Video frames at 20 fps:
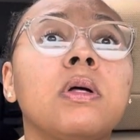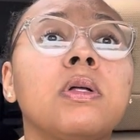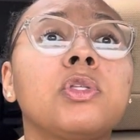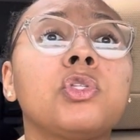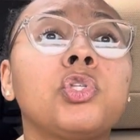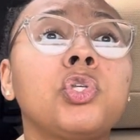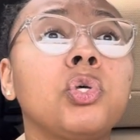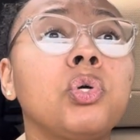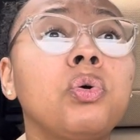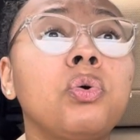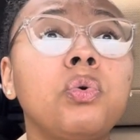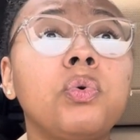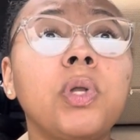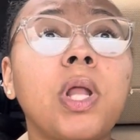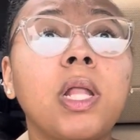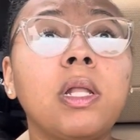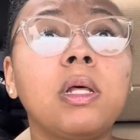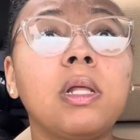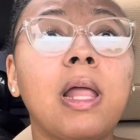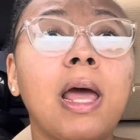2
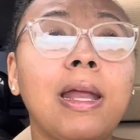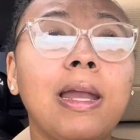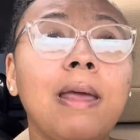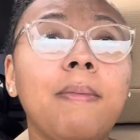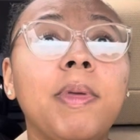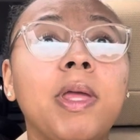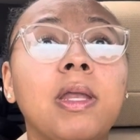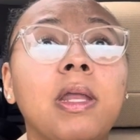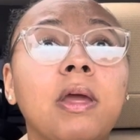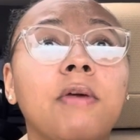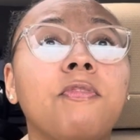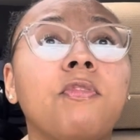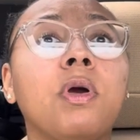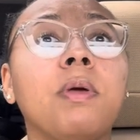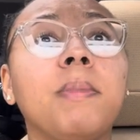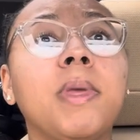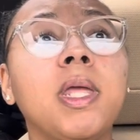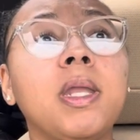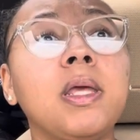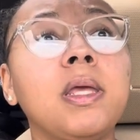that look like they've been there for a
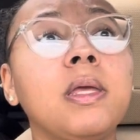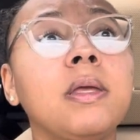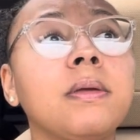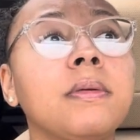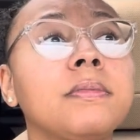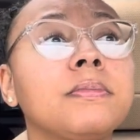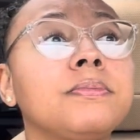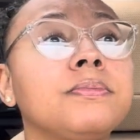minute.